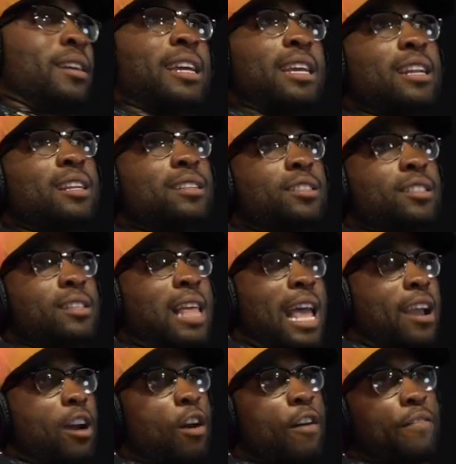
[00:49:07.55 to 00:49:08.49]
and then just
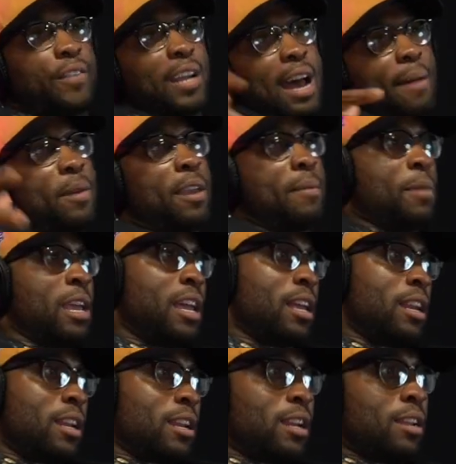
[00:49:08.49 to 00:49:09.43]
like off topic
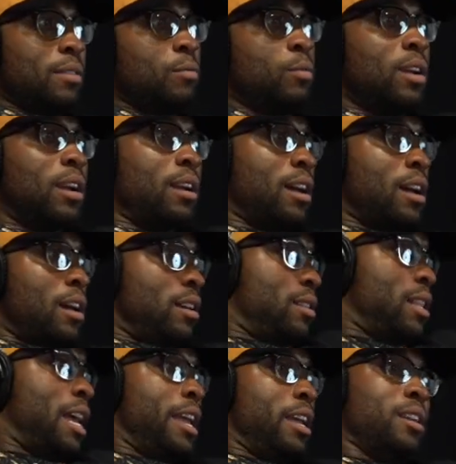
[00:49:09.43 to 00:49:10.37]
man and, and what uh,
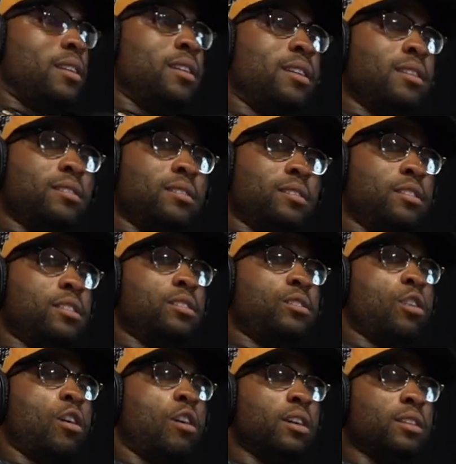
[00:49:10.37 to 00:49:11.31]
like
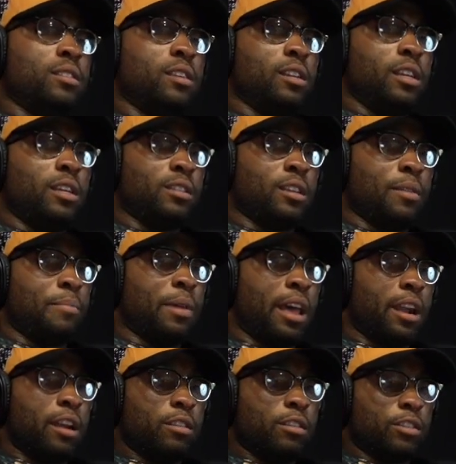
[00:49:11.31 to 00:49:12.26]
just talking to these
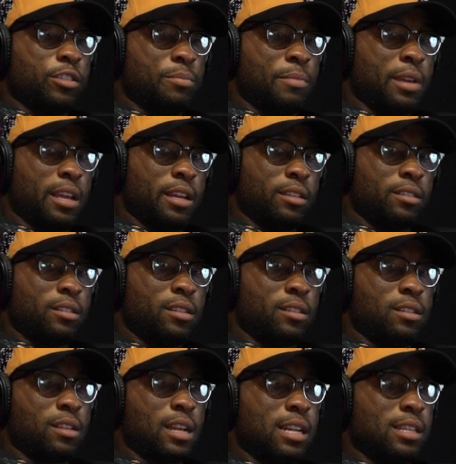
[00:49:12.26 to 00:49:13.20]
competitors man
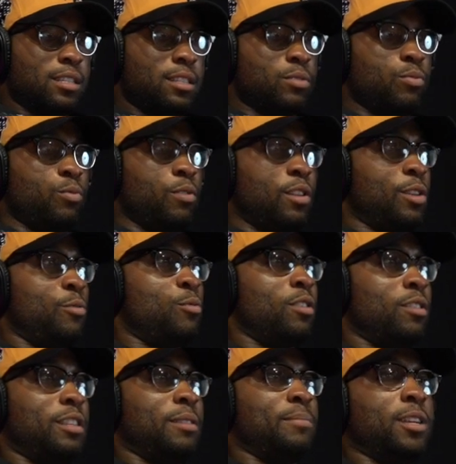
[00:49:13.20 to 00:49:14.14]
just i just really
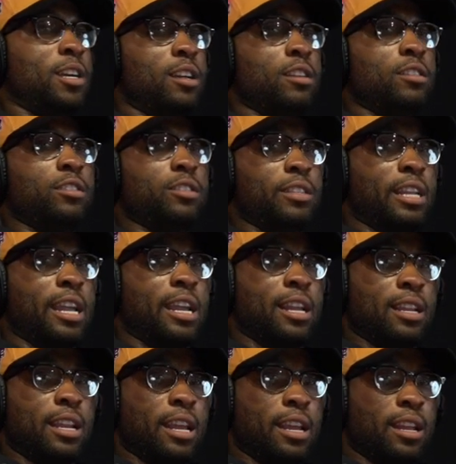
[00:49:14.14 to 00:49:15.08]
want them to
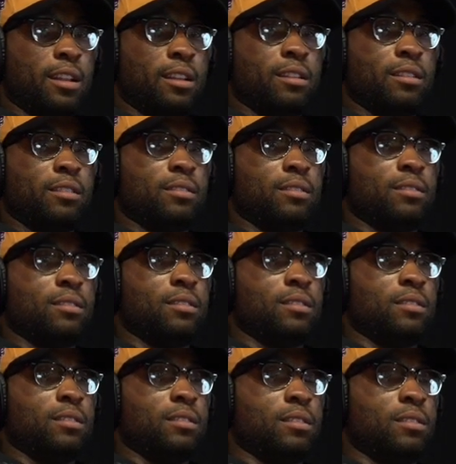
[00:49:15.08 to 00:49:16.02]
understand that
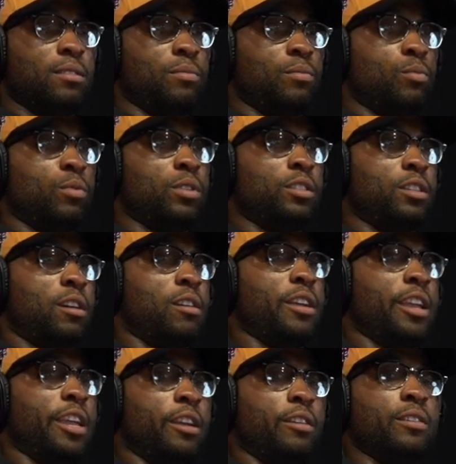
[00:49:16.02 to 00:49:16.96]
the, what y'all
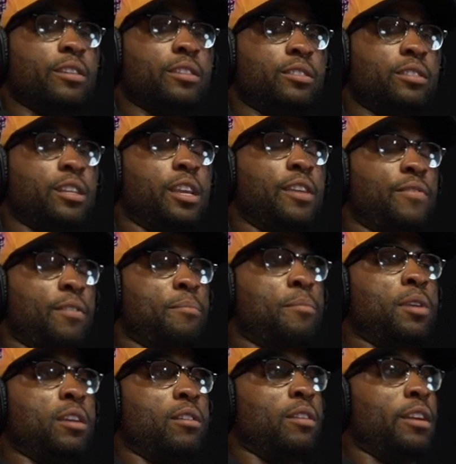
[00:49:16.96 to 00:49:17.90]
hear and see from
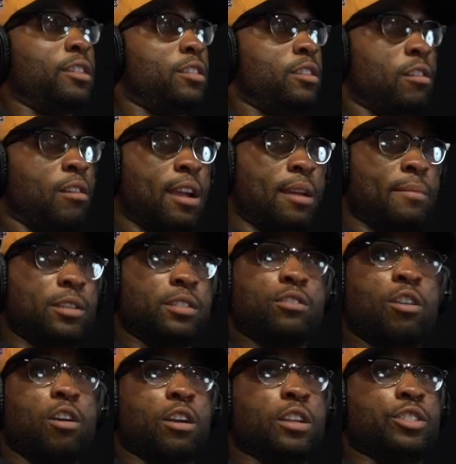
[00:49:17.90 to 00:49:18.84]
me on instagram is
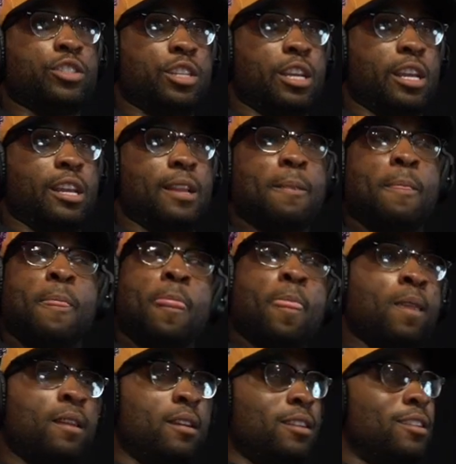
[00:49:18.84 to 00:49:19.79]
talking shit
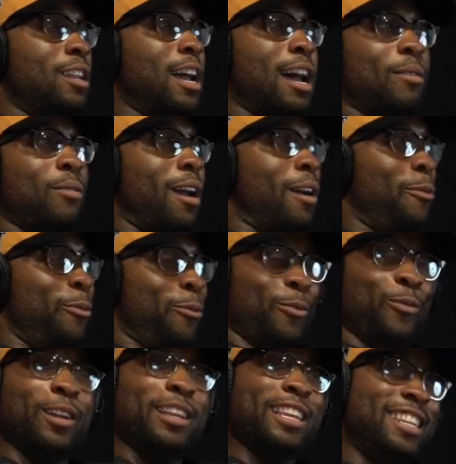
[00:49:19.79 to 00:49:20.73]
I, I
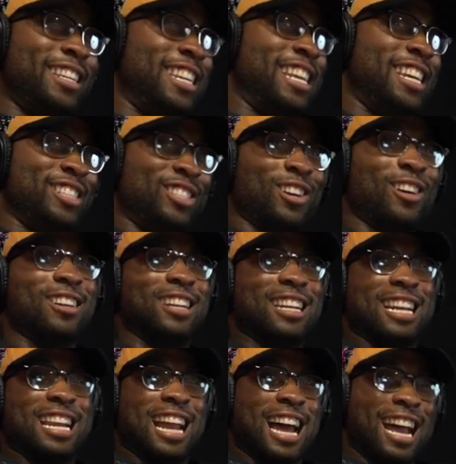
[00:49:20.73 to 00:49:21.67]
really need y'all to
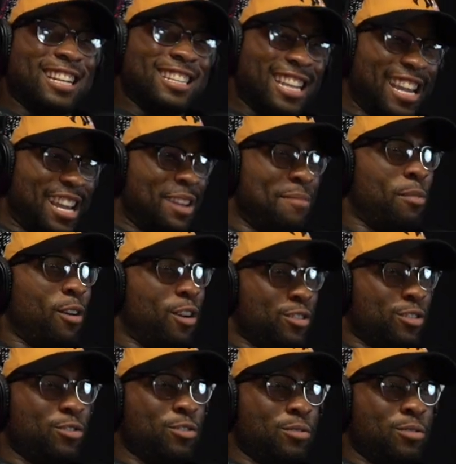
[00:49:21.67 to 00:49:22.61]
not take it
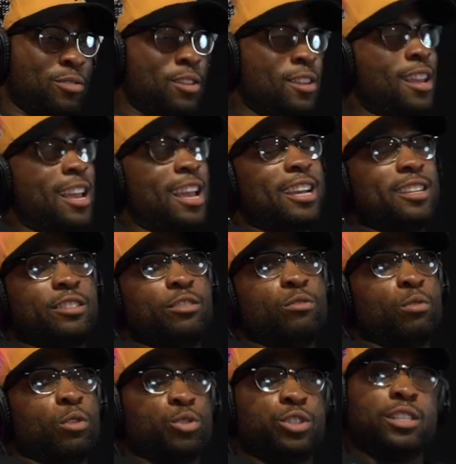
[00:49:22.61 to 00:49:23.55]
personal and
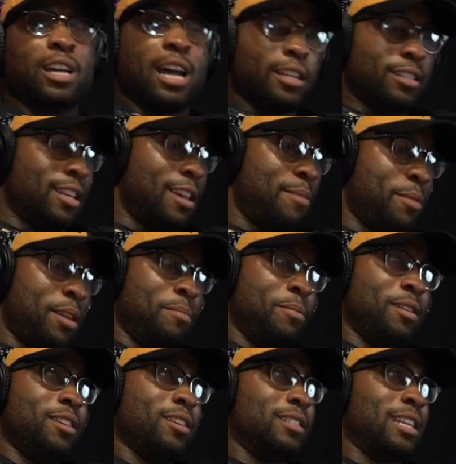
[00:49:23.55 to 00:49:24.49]
throw shots at me
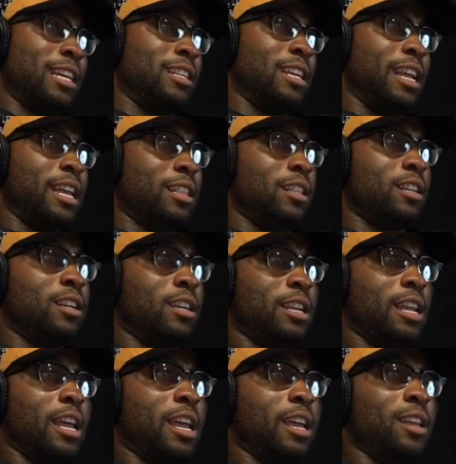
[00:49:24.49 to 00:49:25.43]
because at the end of the
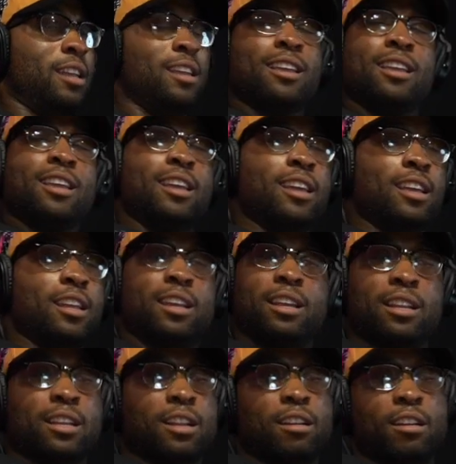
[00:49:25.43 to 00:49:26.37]
day it,
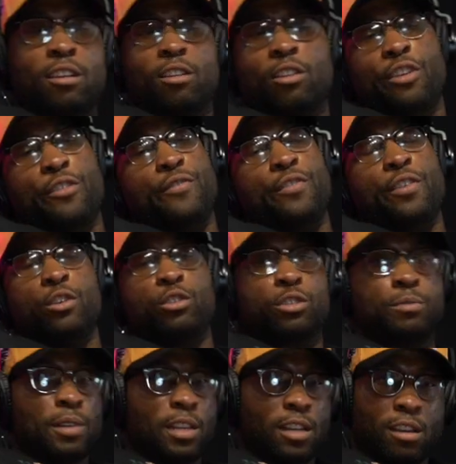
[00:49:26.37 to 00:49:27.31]
it, it only
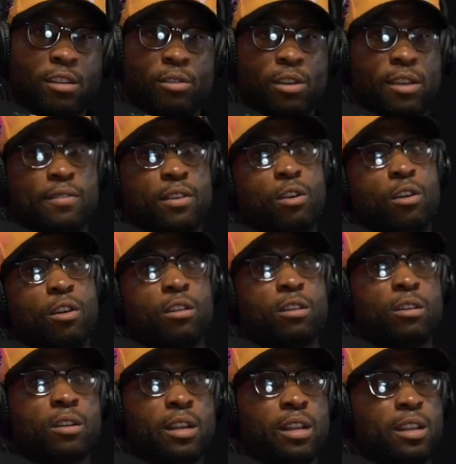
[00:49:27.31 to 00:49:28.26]
fuels me to go even
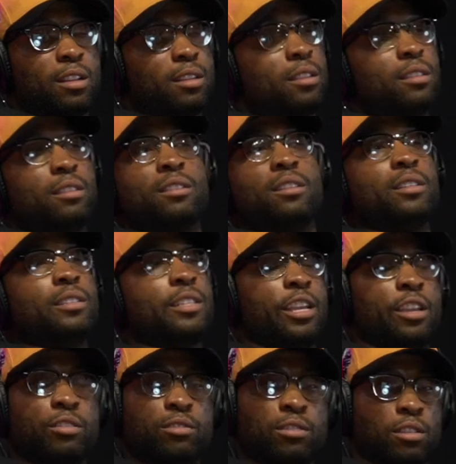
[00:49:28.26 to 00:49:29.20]
harder and
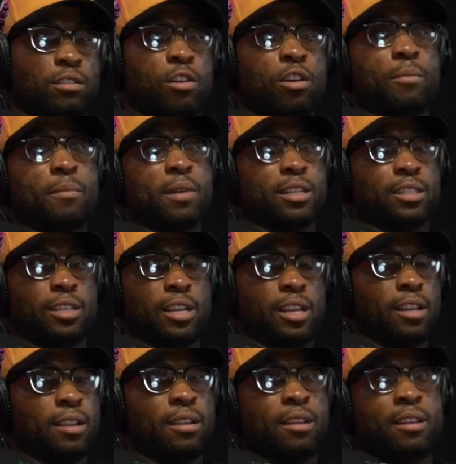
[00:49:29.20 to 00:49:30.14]
continue to talk my
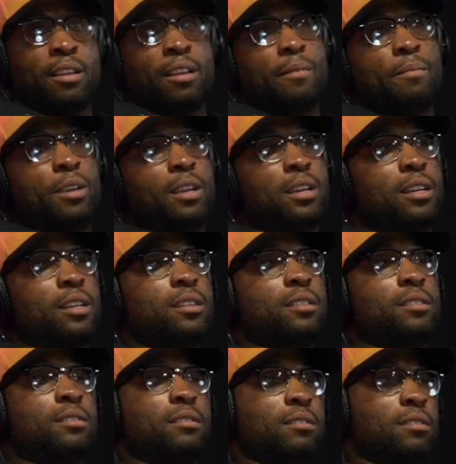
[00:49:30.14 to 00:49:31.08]
shit
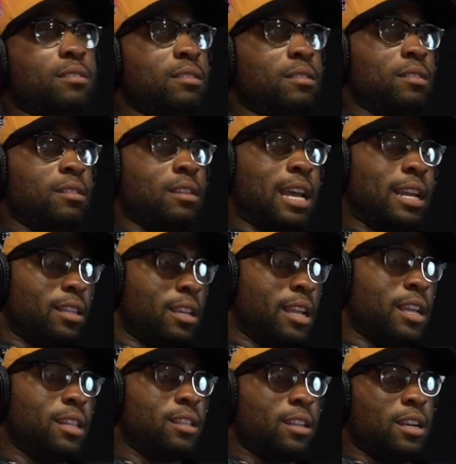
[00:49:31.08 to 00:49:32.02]
because at the
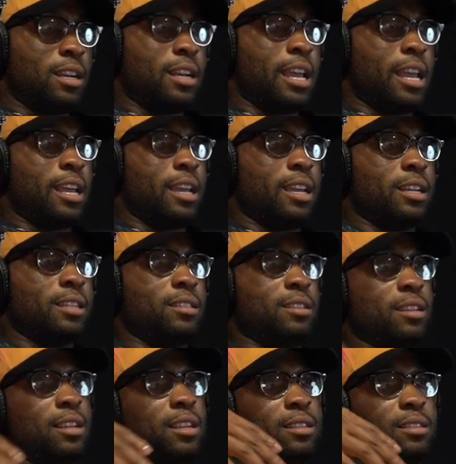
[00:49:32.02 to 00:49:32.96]
end of the day
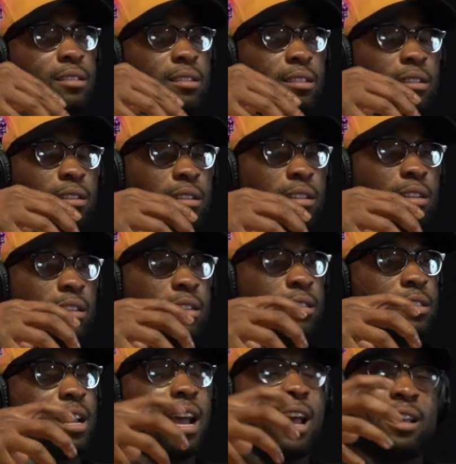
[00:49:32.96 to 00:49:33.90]
it's it's
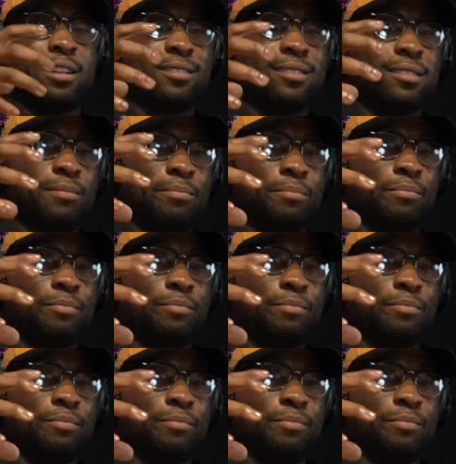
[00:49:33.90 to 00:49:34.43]
it's, it's